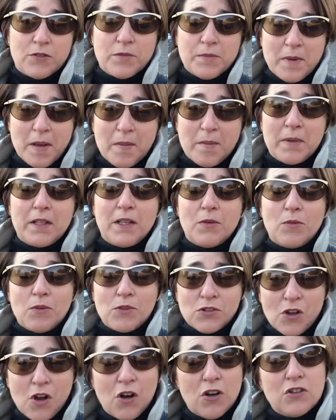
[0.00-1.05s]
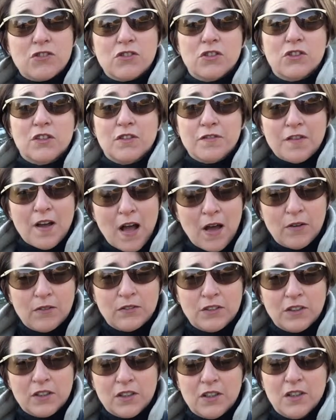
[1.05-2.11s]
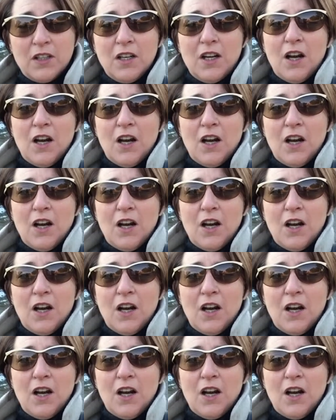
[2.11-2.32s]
remember that was also the founder